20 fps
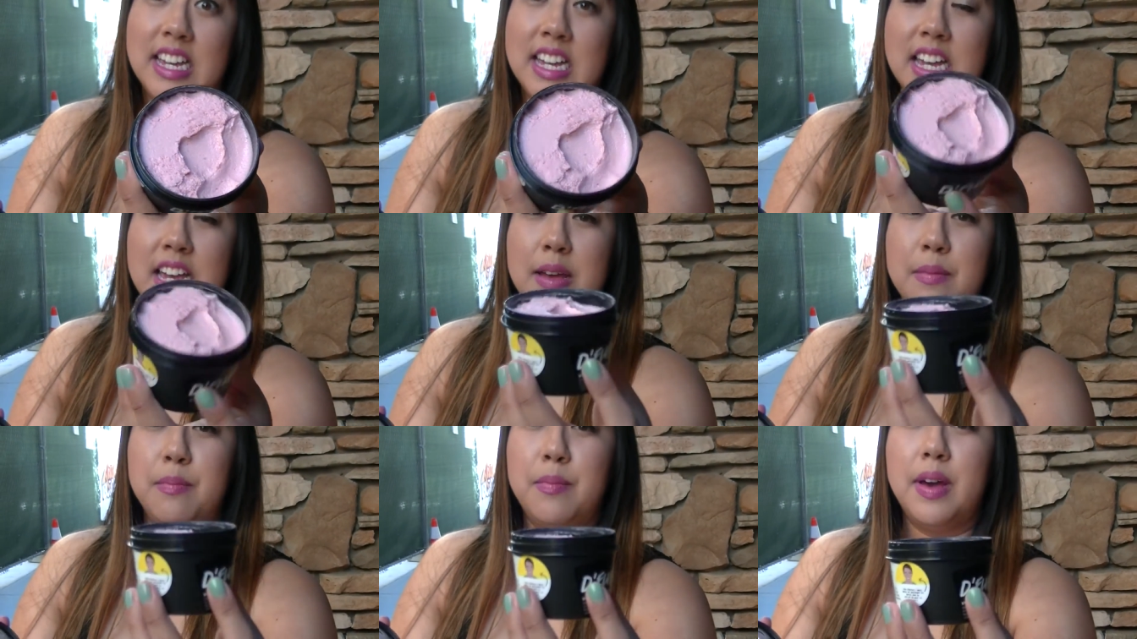
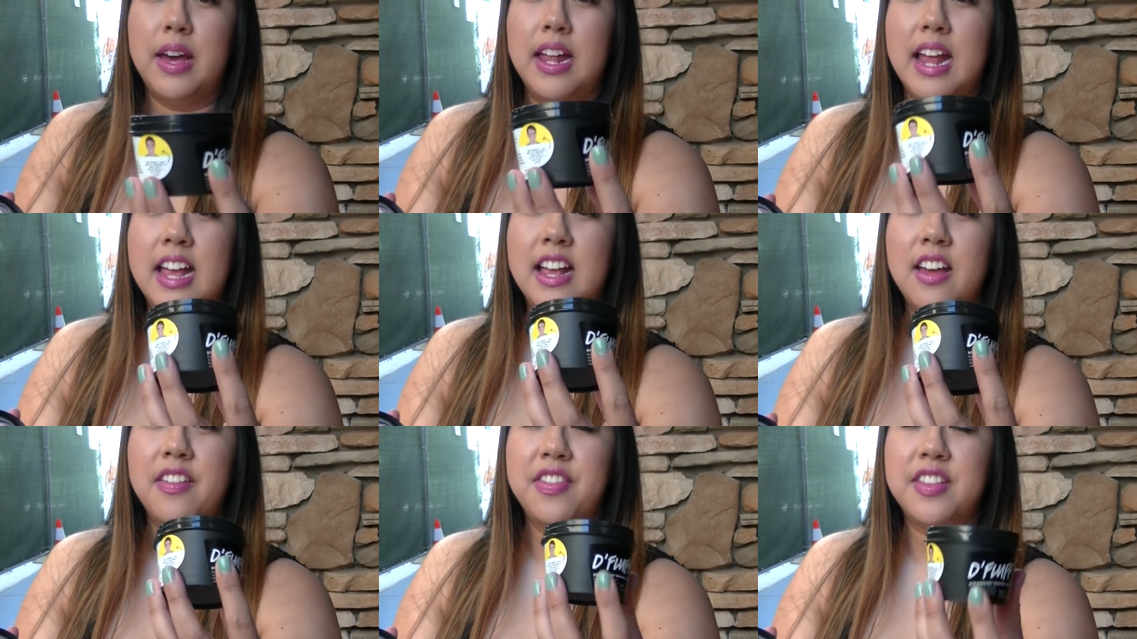But
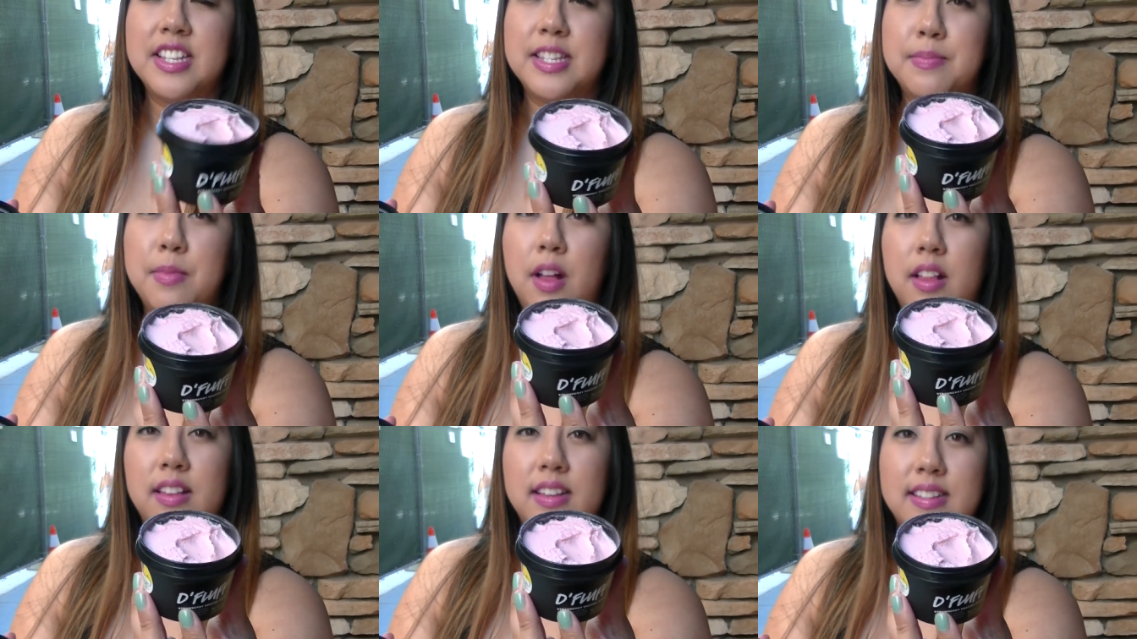I got the
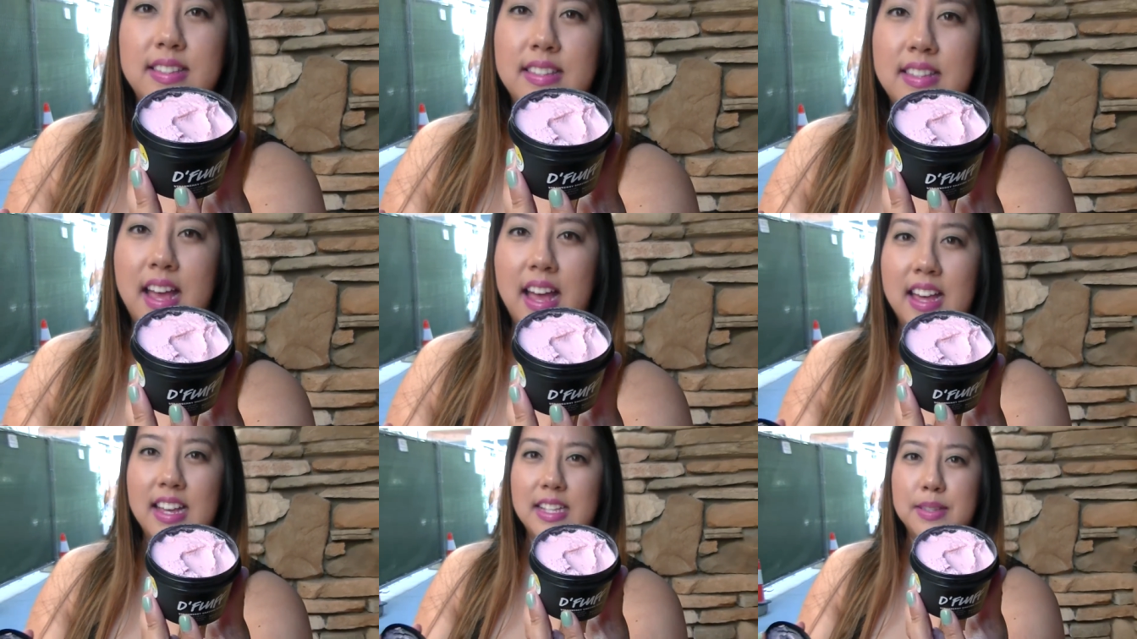smallest
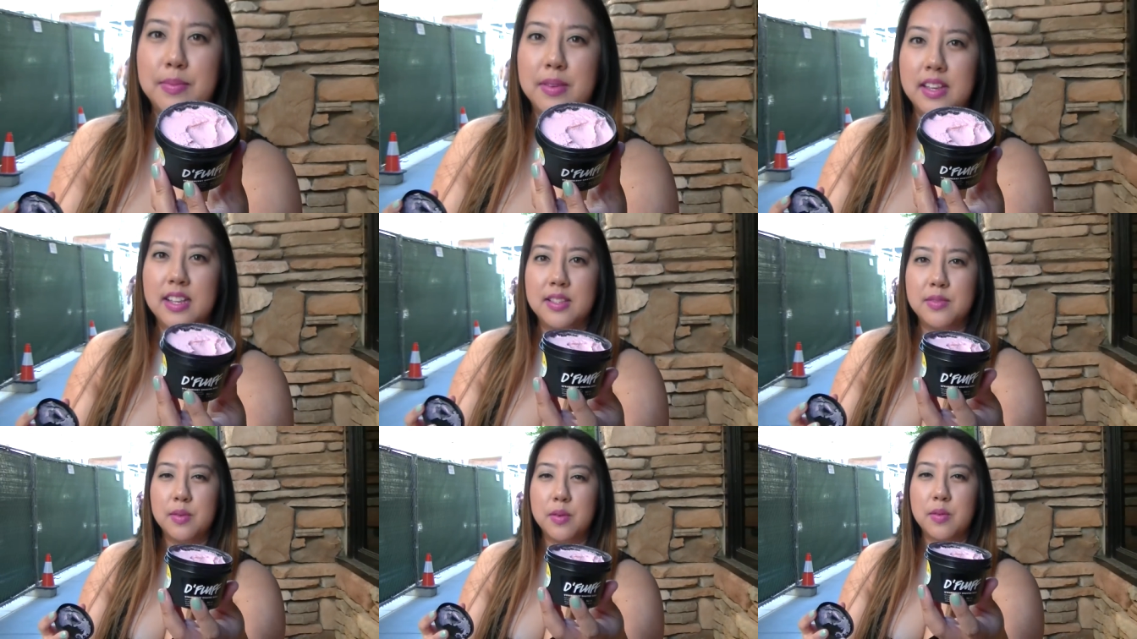size
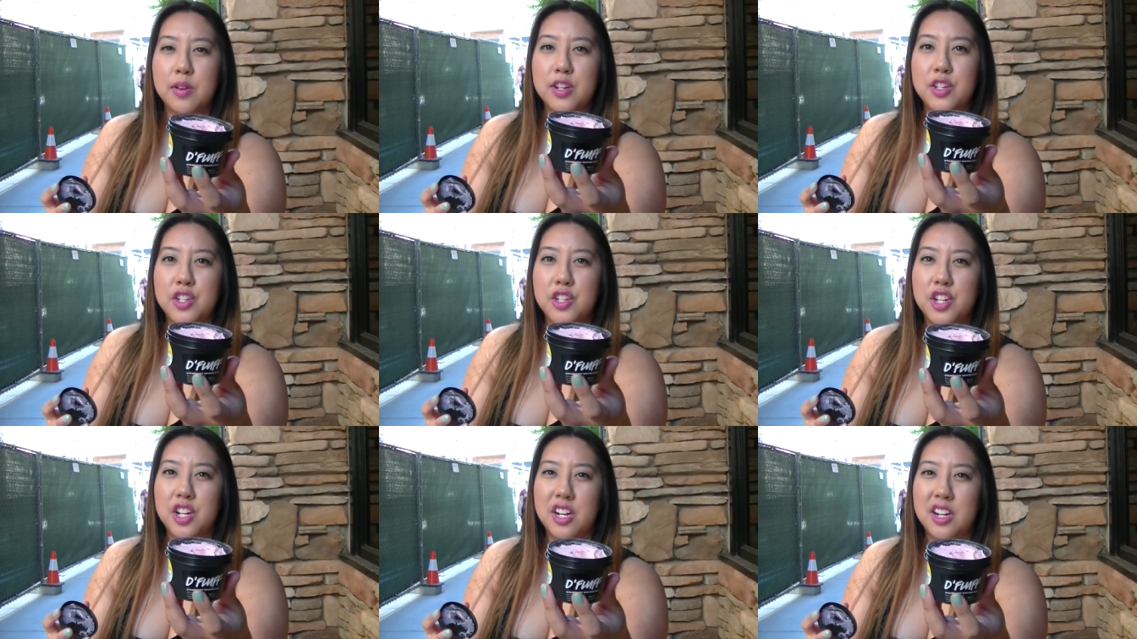because we
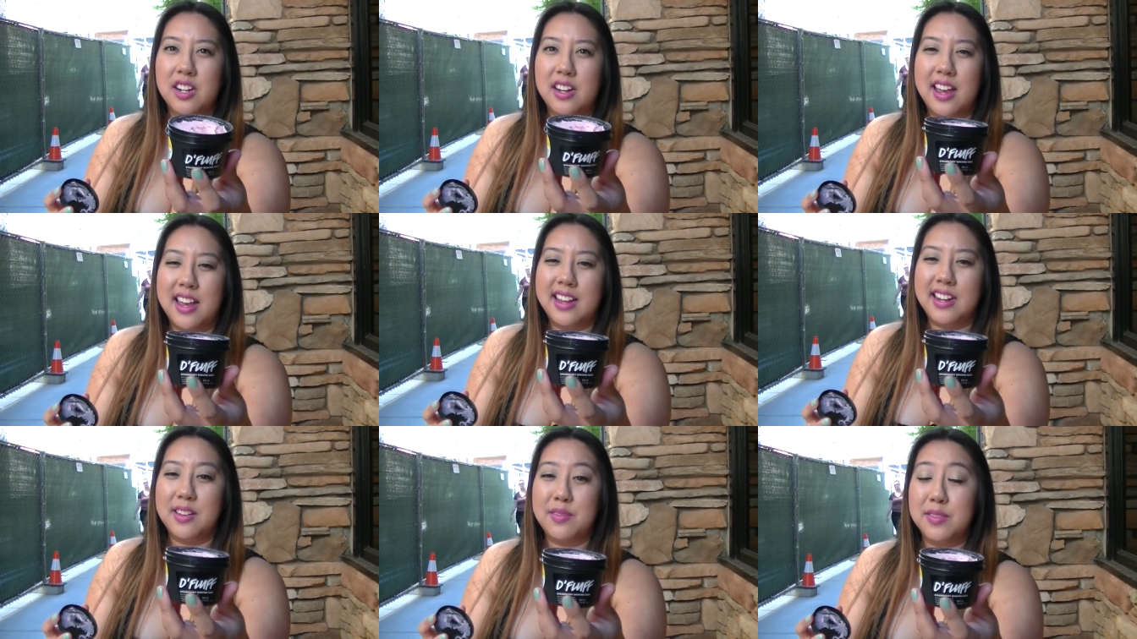weren't sure
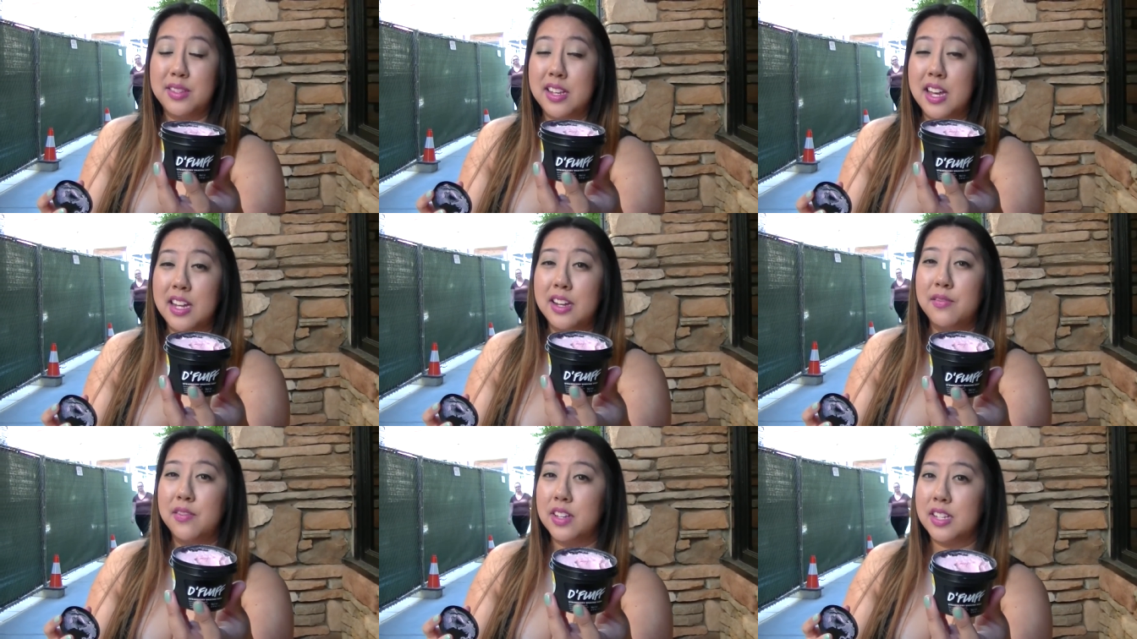and it was
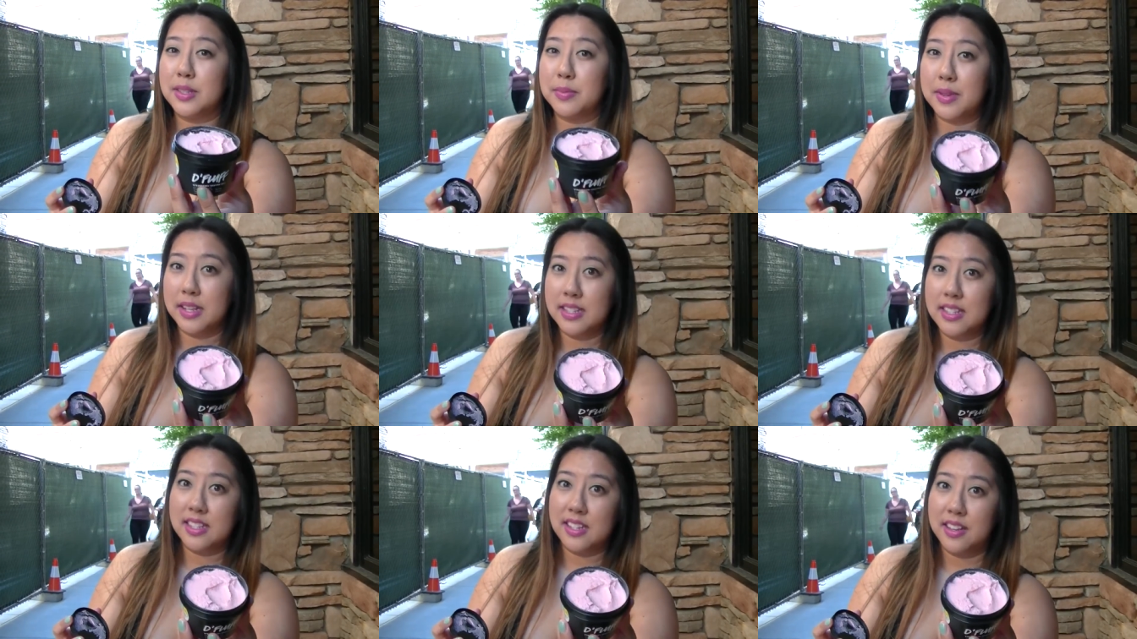kind of
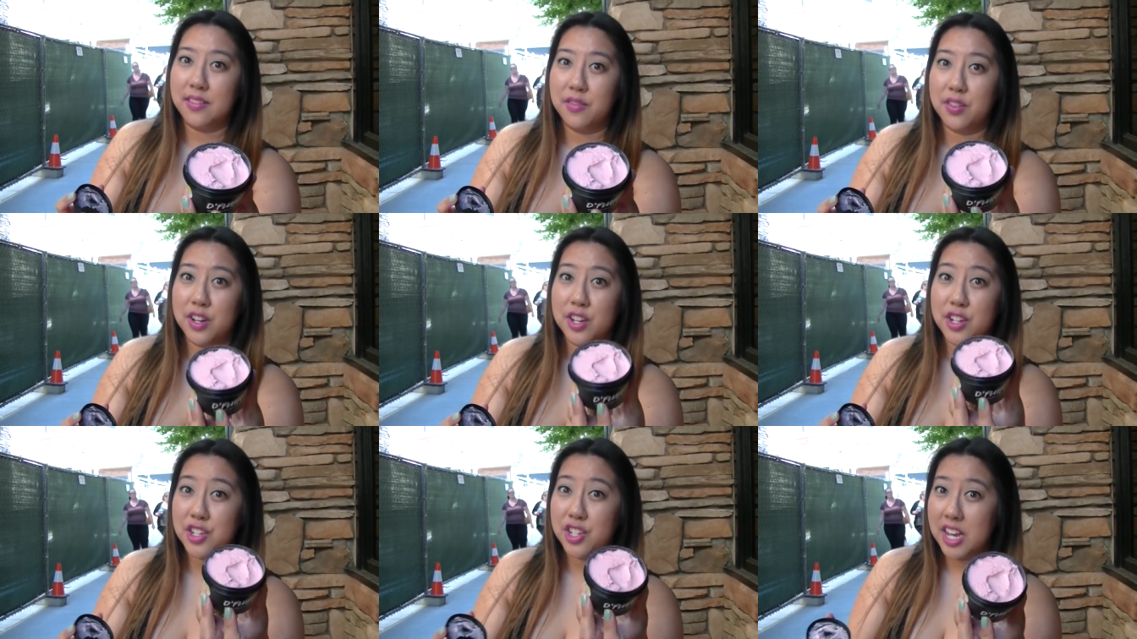expensive
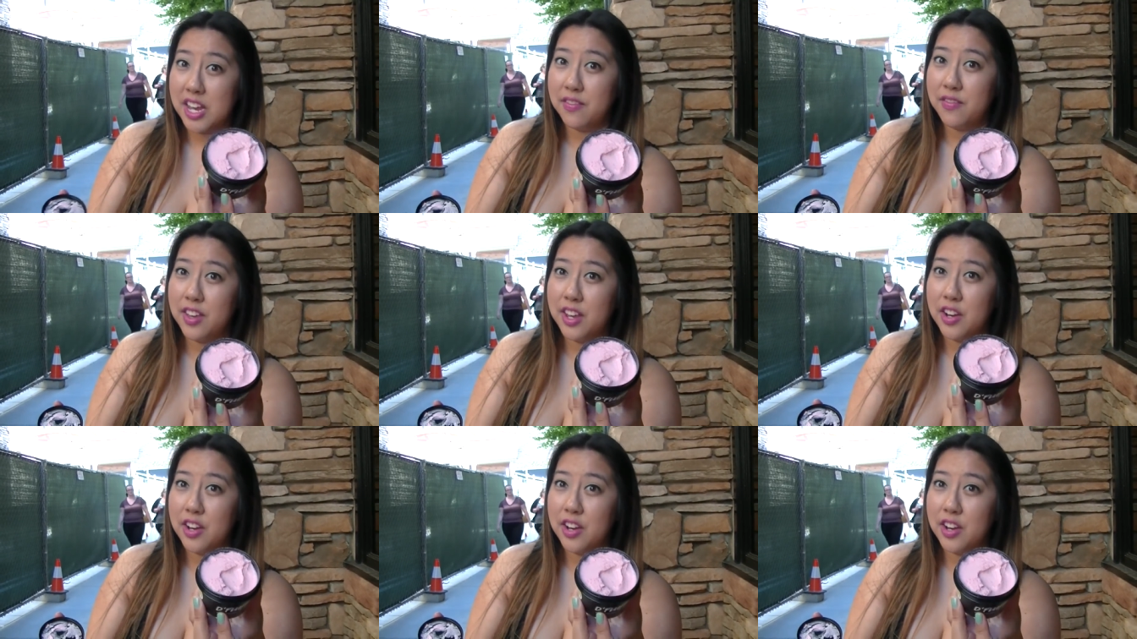for a shaving.